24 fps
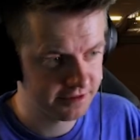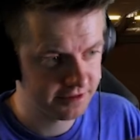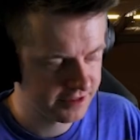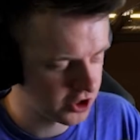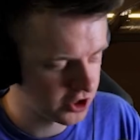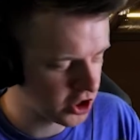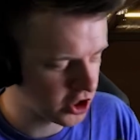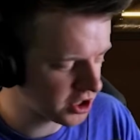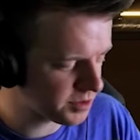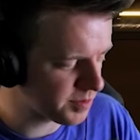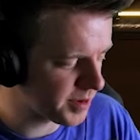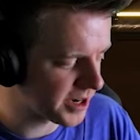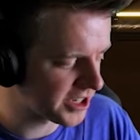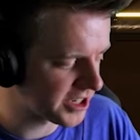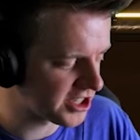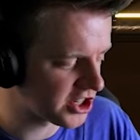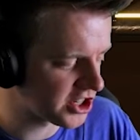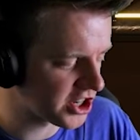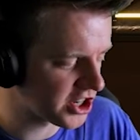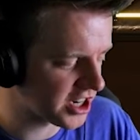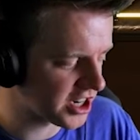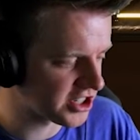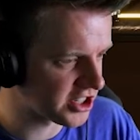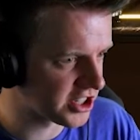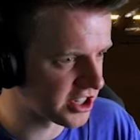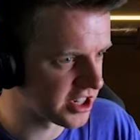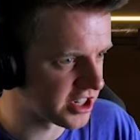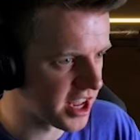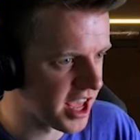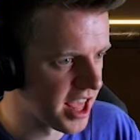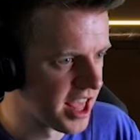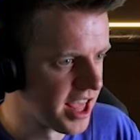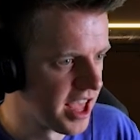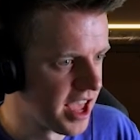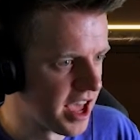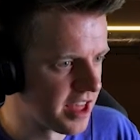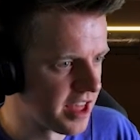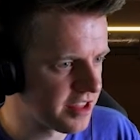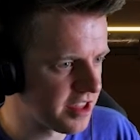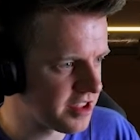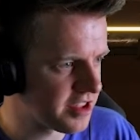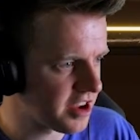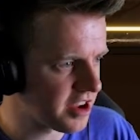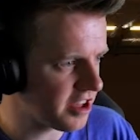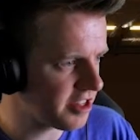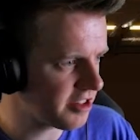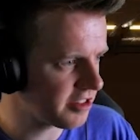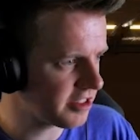Just my suggestion. And then
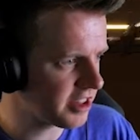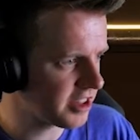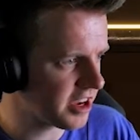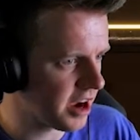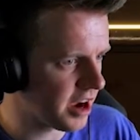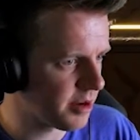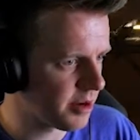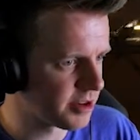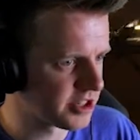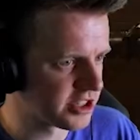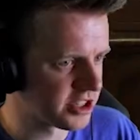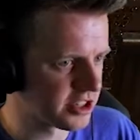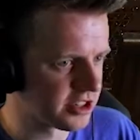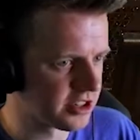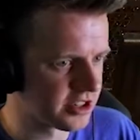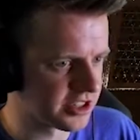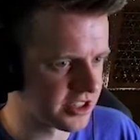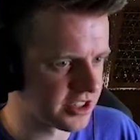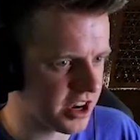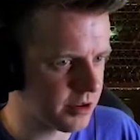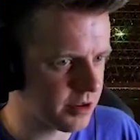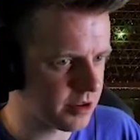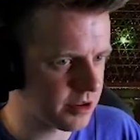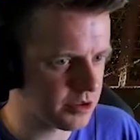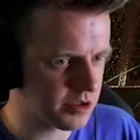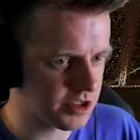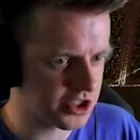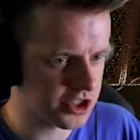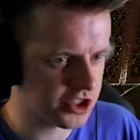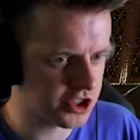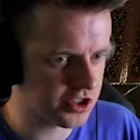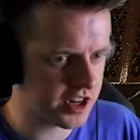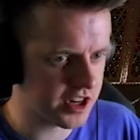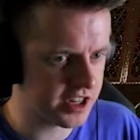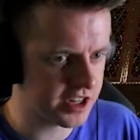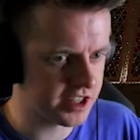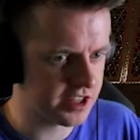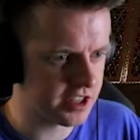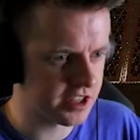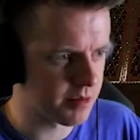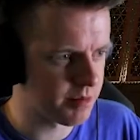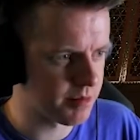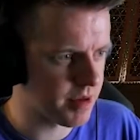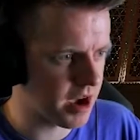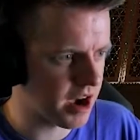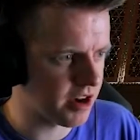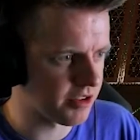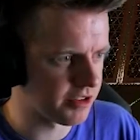the other thing I would do is I would restrict the
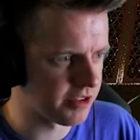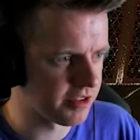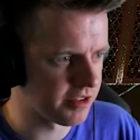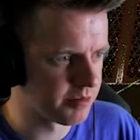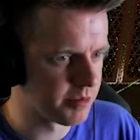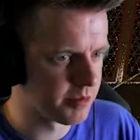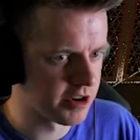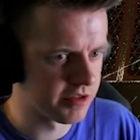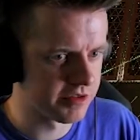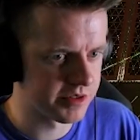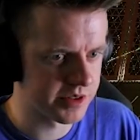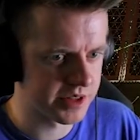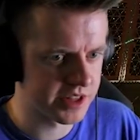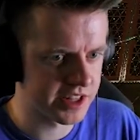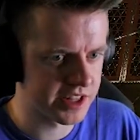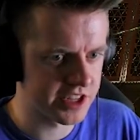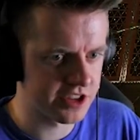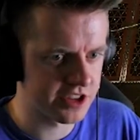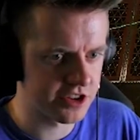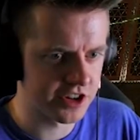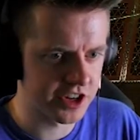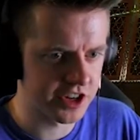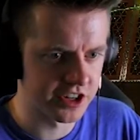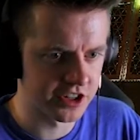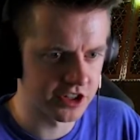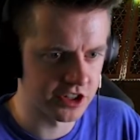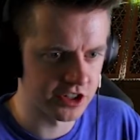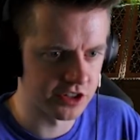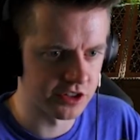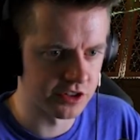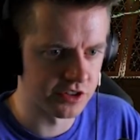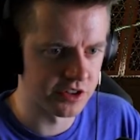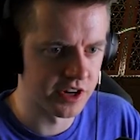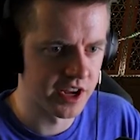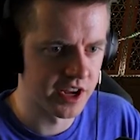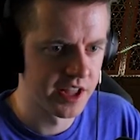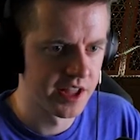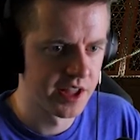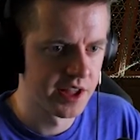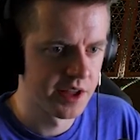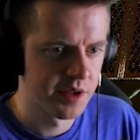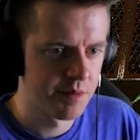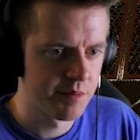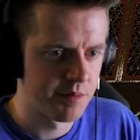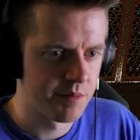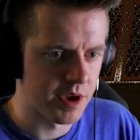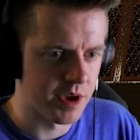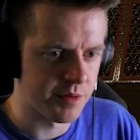amount of movement that you can do.
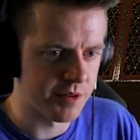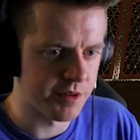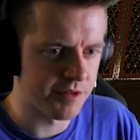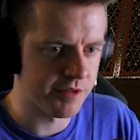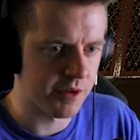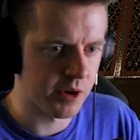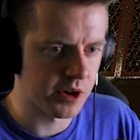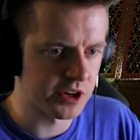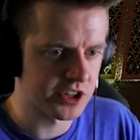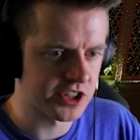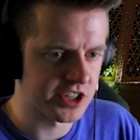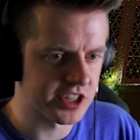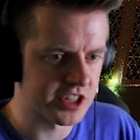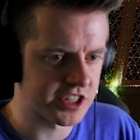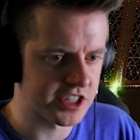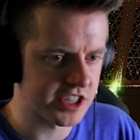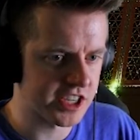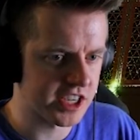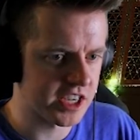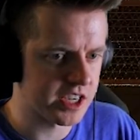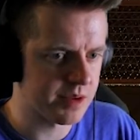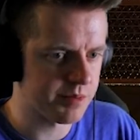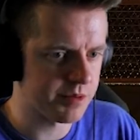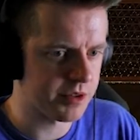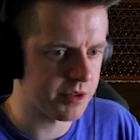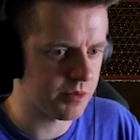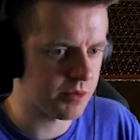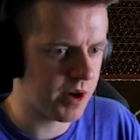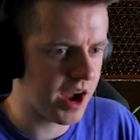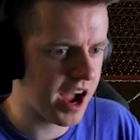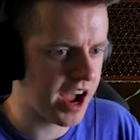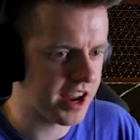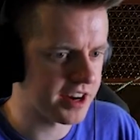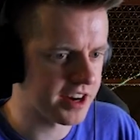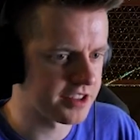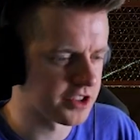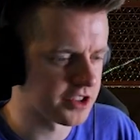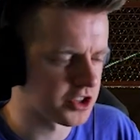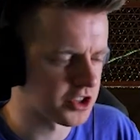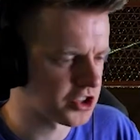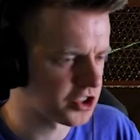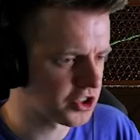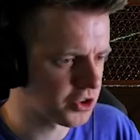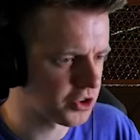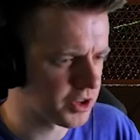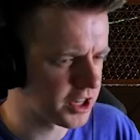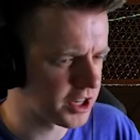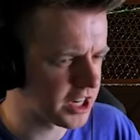Maybe force it to keep the rat in the
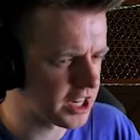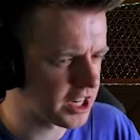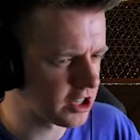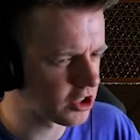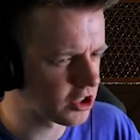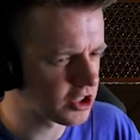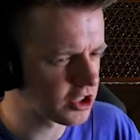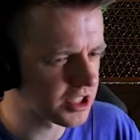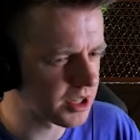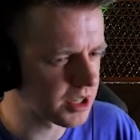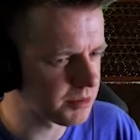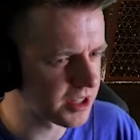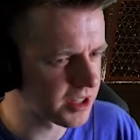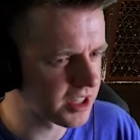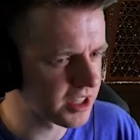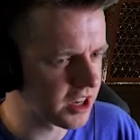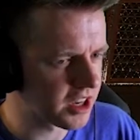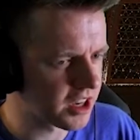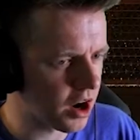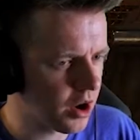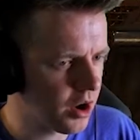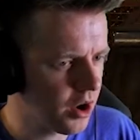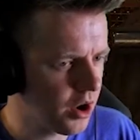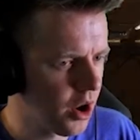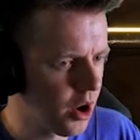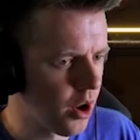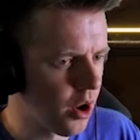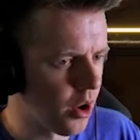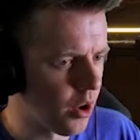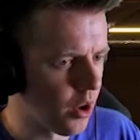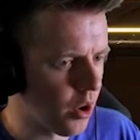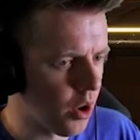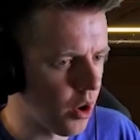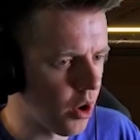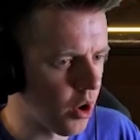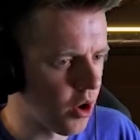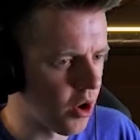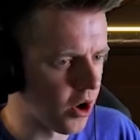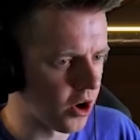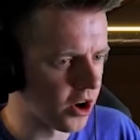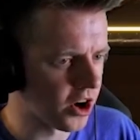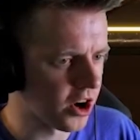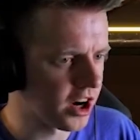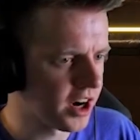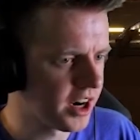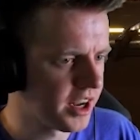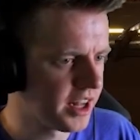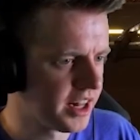screen or something,
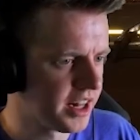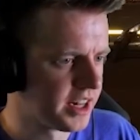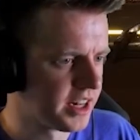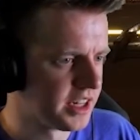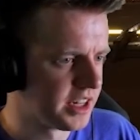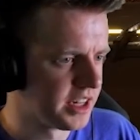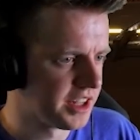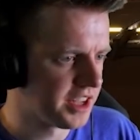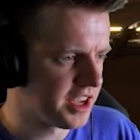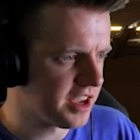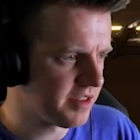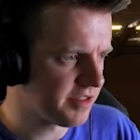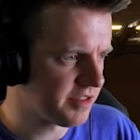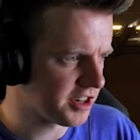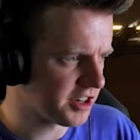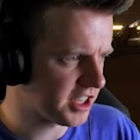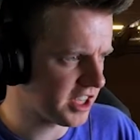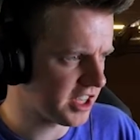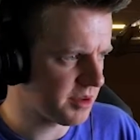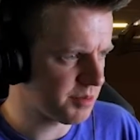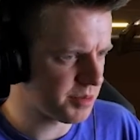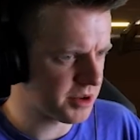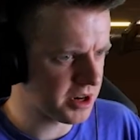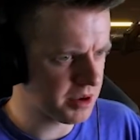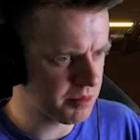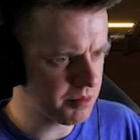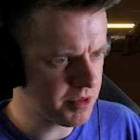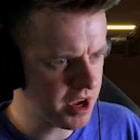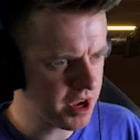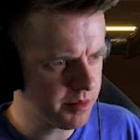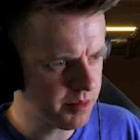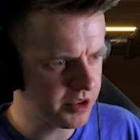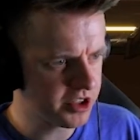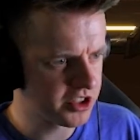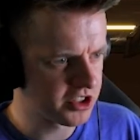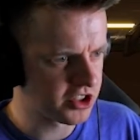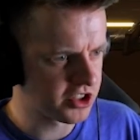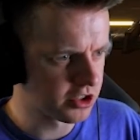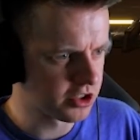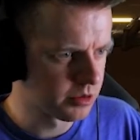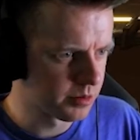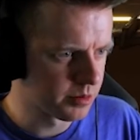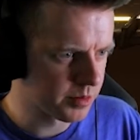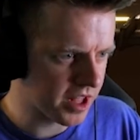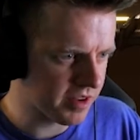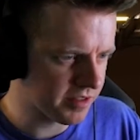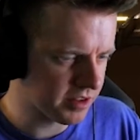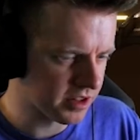or even keep it at maybe a zoom
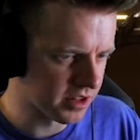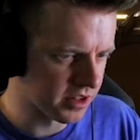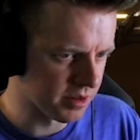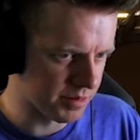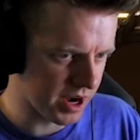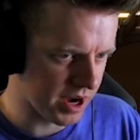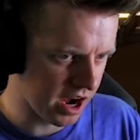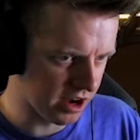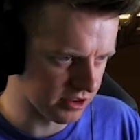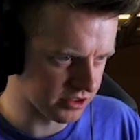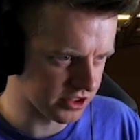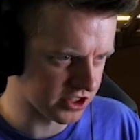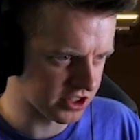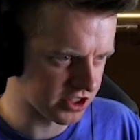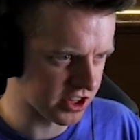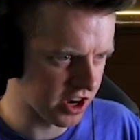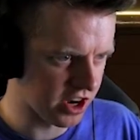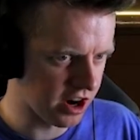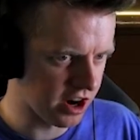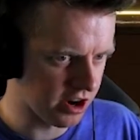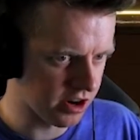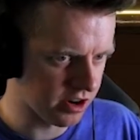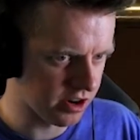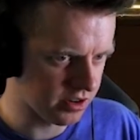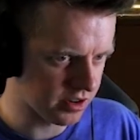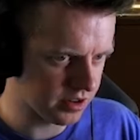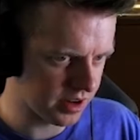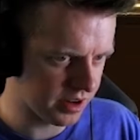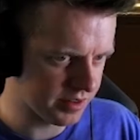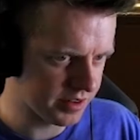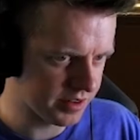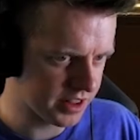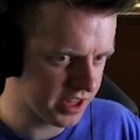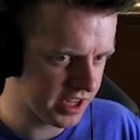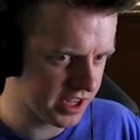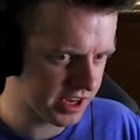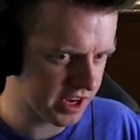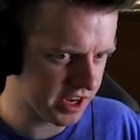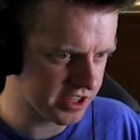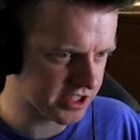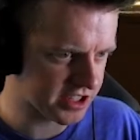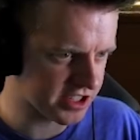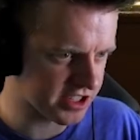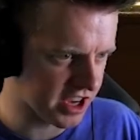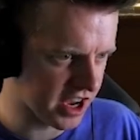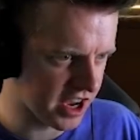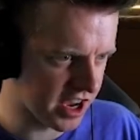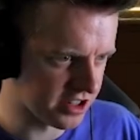level about so. I mean, like I
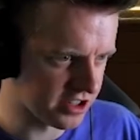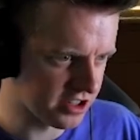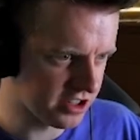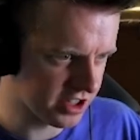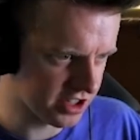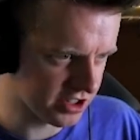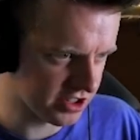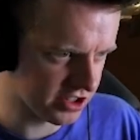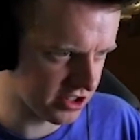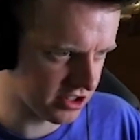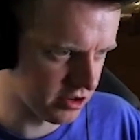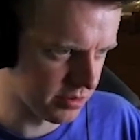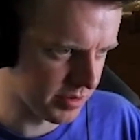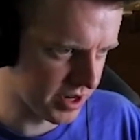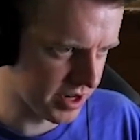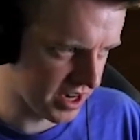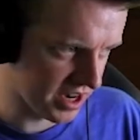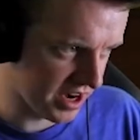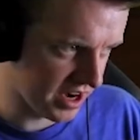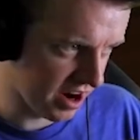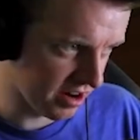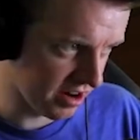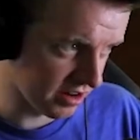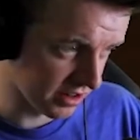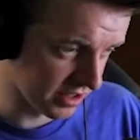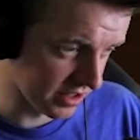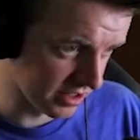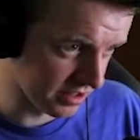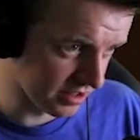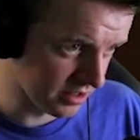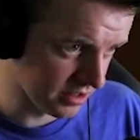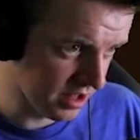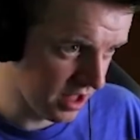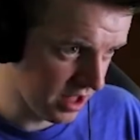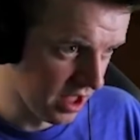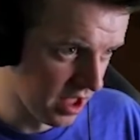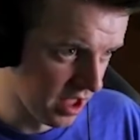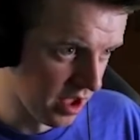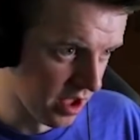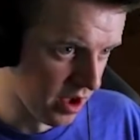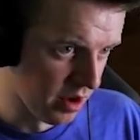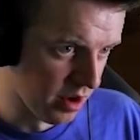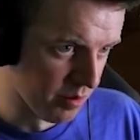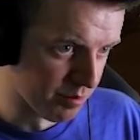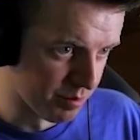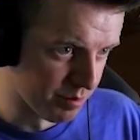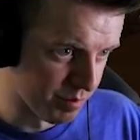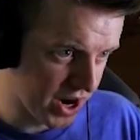said, you could zoom in and out a little,
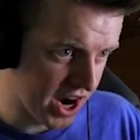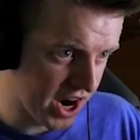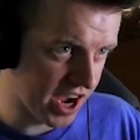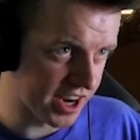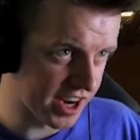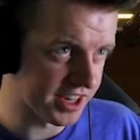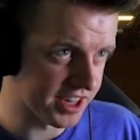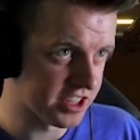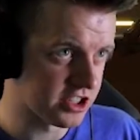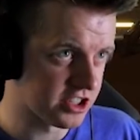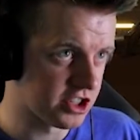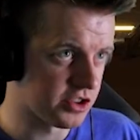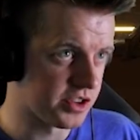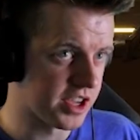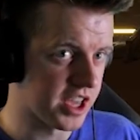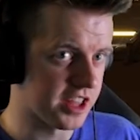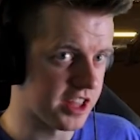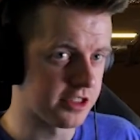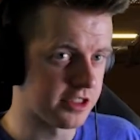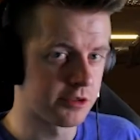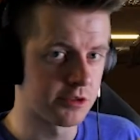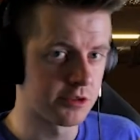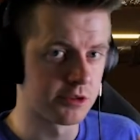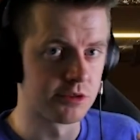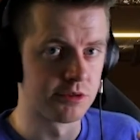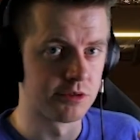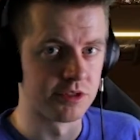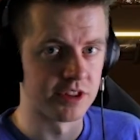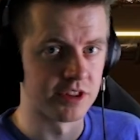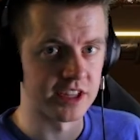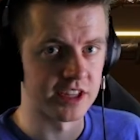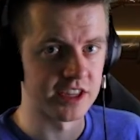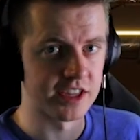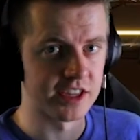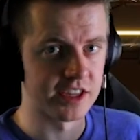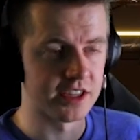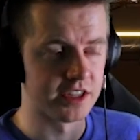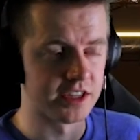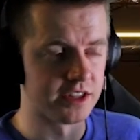but as you get through the